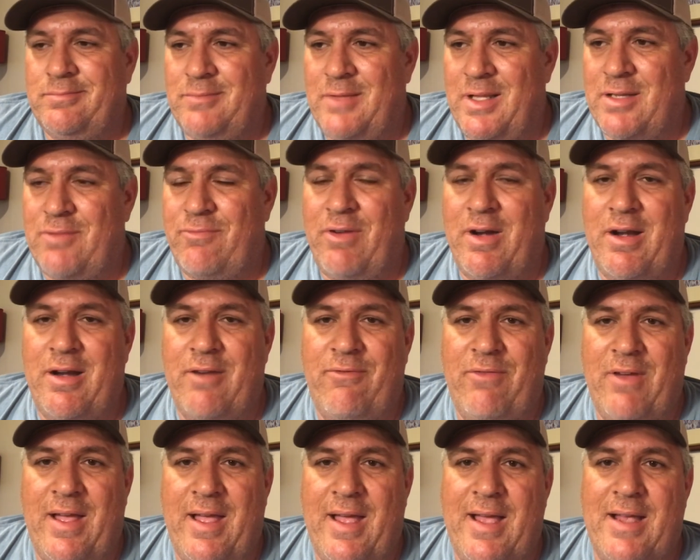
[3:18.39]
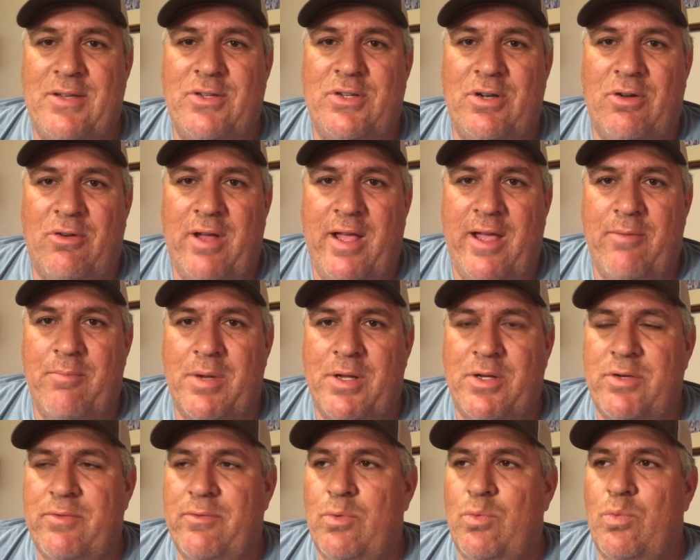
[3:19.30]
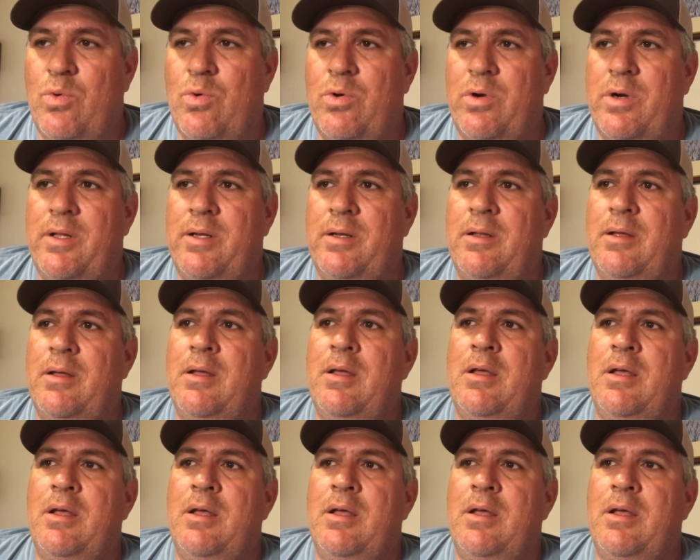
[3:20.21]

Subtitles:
It's very fast. You don't have much of a warning.